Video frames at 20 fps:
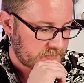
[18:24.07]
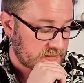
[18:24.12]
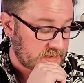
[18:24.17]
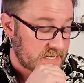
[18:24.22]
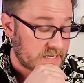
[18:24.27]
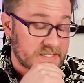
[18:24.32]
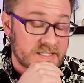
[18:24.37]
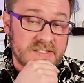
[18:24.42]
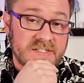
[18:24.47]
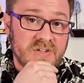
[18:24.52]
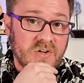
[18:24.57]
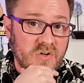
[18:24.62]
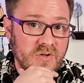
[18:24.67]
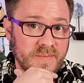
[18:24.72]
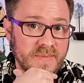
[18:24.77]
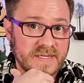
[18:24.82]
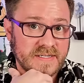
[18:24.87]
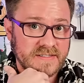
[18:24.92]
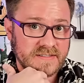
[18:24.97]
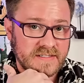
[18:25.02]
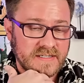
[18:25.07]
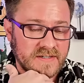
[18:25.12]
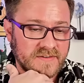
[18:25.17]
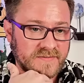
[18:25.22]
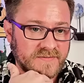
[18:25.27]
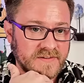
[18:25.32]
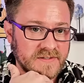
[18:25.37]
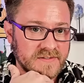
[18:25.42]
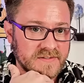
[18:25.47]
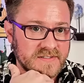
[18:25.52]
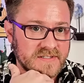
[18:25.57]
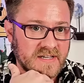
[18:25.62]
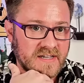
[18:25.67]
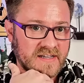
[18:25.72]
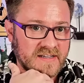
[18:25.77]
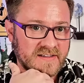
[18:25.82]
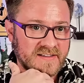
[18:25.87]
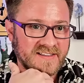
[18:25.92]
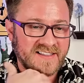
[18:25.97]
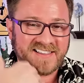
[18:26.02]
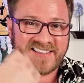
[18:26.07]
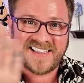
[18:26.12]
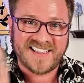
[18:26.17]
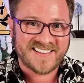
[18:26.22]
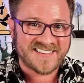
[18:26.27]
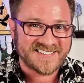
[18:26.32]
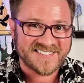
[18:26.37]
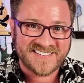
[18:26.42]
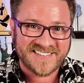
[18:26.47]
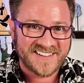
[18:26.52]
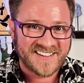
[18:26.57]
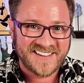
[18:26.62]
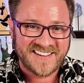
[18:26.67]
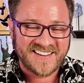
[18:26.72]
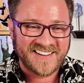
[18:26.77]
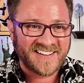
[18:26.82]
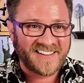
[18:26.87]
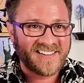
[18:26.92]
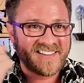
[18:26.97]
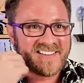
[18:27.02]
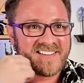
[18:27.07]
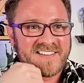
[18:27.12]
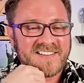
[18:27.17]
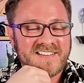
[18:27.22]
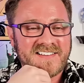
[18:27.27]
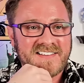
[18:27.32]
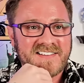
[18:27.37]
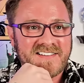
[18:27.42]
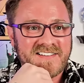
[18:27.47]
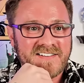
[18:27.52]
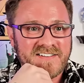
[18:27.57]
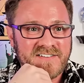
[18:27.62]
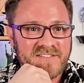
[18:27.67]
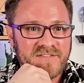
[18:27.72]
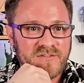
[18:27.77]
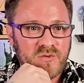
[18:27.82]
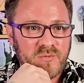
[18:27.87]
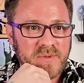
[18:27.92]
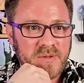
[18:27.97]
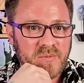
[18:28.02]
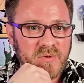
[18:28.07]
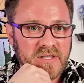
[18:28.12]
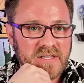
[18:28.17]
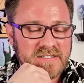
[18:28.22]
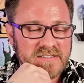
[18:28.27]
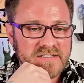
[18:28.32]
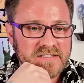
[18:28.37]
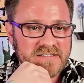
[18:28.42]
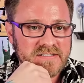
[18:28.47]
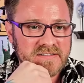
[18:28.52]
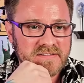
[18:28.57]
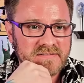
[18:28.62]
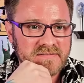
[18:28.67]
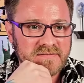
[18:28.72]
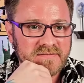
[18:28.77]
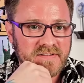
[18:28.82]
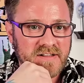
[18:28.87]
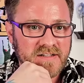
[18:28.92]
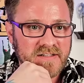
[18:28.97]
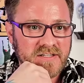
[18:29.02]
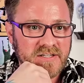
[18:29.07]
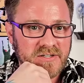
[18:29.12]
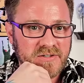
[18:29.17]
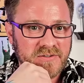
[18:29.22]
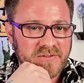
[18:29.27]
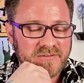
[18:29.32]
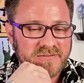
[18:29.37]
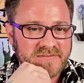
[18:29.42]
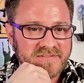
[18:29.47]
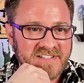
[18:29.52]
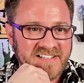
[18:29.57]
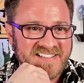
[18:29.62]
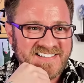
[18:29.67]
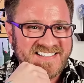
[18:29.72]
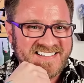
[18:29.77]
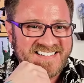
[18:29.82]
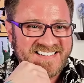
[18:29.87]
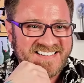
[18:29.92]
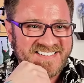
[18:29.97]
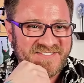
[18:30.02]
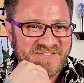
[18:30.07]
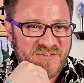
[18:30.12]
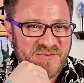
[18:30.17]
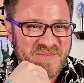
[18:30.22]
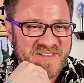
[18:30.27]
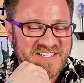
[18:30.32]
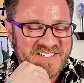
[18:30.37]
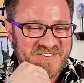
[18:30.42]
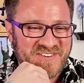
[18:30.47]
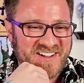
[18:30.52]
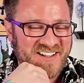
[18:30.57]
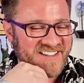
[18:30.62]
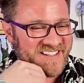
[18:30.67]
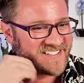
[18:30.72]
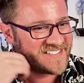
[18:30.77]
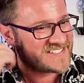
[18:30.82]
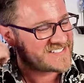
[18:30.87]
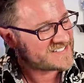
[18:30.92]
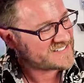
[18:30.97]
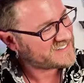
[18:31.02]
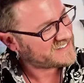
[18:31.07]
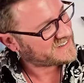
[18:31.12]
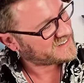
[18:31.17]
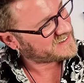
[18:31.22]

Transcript: Yeah, discernment. It feels like, I can't, fool me once, fuck you. Fool me twice.